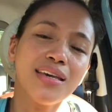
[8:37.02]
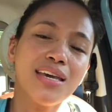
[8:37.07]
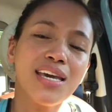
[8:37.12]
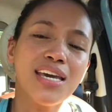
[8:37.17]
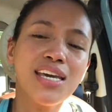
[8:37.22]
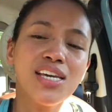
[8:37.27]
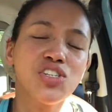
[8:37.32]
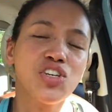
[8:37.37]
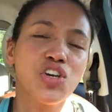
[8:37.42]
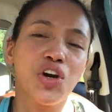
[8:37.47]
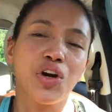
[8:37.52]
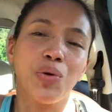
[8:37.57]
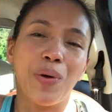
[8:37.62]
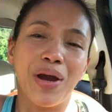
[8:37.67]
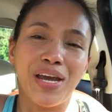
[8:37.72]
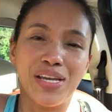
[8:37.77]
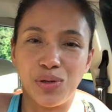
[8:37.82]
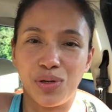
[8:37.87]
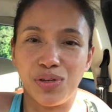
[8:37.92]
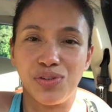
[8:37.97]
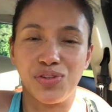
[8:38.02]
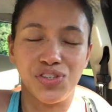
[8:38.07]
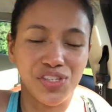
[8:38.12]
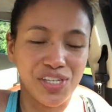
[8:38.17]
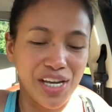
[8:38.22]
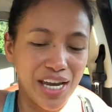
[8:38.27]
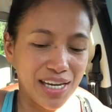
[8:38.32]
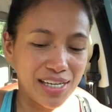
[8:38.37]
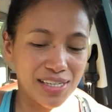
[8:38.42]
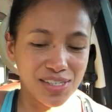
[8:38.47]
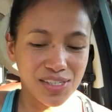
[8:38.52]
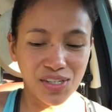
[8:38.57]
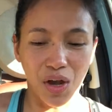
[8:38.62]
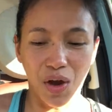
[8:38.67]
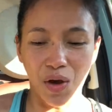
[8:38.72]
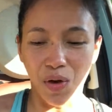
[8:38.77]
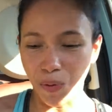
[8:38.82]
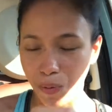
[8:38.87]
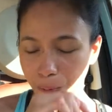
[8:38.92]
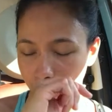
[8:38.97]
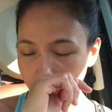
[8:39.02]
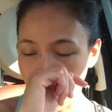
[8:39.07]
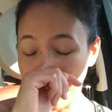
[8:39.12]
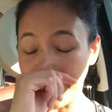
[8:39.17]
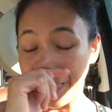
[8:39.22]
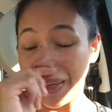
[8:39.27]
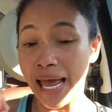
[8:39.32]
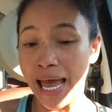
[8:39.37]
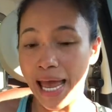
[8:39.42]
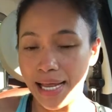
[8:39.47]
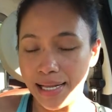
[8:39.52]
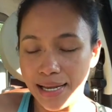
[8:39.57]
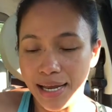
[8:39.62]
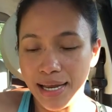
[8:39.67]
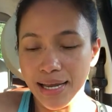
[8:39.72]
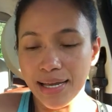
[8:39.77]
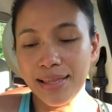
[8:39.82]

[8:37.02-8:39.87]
easier way to understand. So I'm glad